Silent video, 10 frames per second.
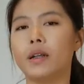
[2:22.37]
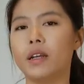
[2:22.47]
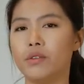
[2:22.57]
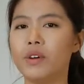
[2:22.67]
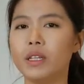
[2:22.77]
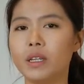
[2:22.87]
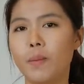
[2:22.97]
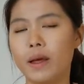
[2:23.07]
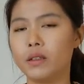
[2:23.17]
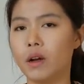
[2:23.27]
it really
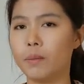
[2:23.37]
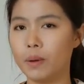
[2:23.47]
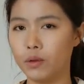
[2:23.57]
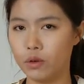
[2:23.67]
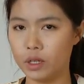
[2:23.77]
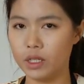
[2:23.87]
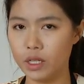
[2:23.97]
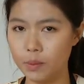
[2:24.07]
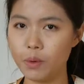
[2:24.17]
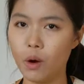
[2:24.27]
depends on your
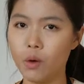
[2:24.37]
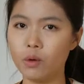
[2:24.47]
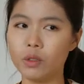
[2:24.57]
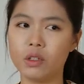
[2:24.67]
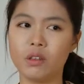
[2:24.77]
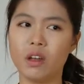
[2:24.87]
zip code.